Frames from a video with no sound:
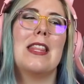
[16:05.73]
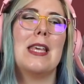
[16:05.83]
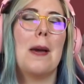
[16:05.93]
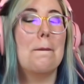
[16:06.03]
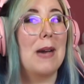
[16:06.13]

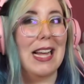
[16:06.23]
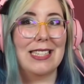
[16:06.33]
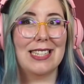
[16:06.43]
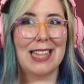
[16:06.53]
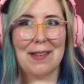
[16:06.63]
The
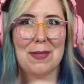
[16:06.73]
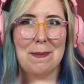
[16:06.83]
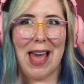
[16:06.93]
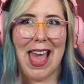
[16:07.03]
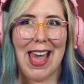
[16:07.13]
Battle of the
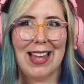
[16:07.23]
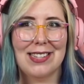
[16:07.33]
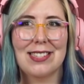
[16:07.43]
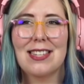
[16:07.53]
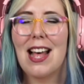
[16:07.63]

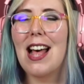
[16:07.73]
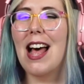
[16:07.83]
Bands.